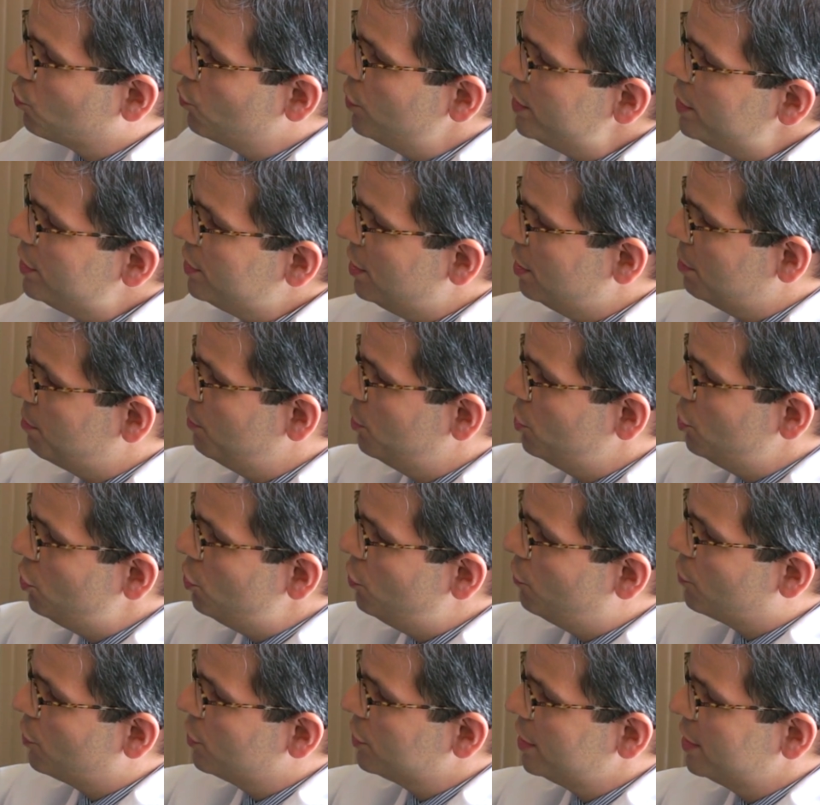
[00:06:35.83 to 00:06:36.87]
wristed
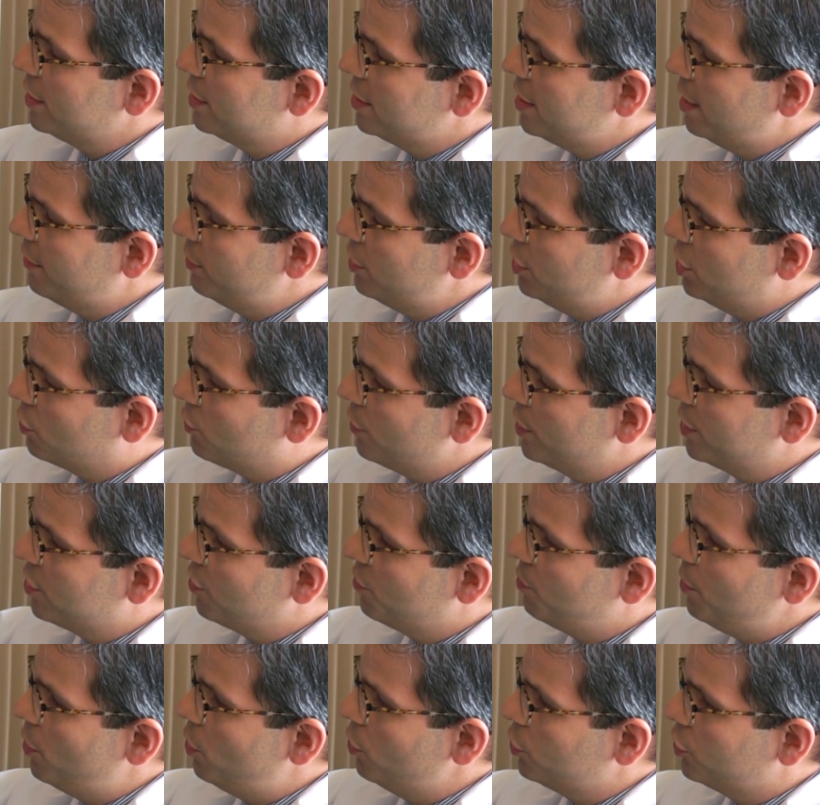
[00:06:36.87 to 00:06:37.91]
maneuvers in 7 degrees
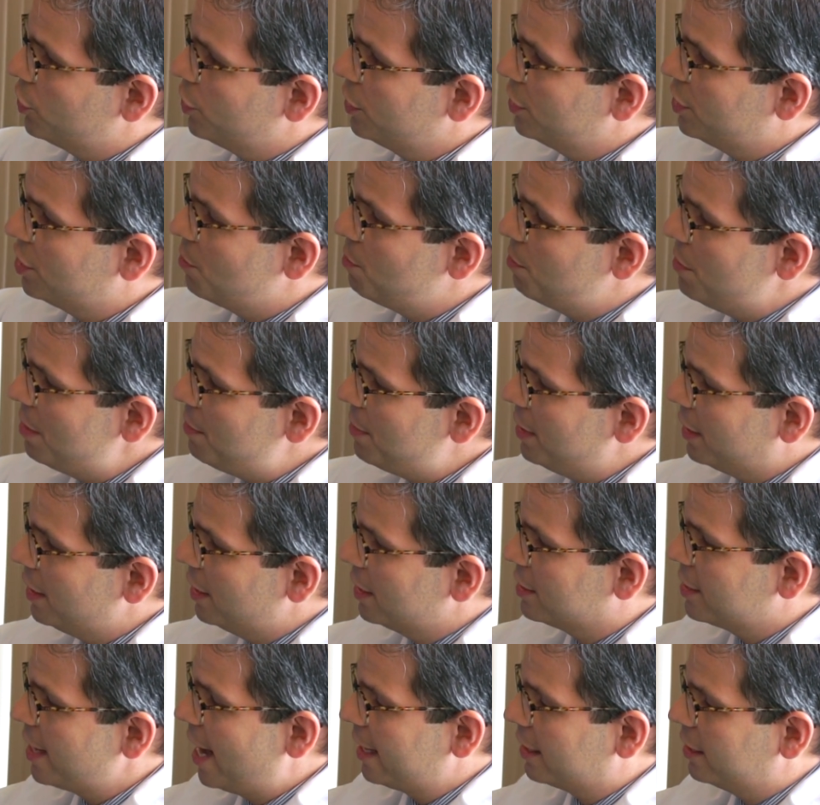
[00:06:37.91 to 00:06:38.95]
of motion to mimic
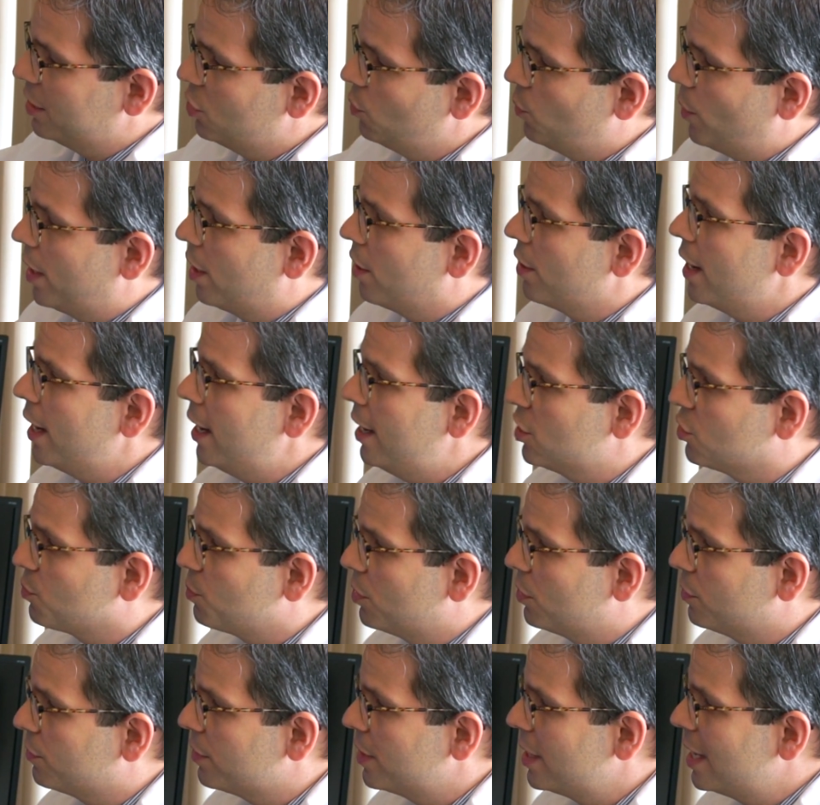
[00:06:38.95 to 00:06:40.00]
exactly the way our hands move.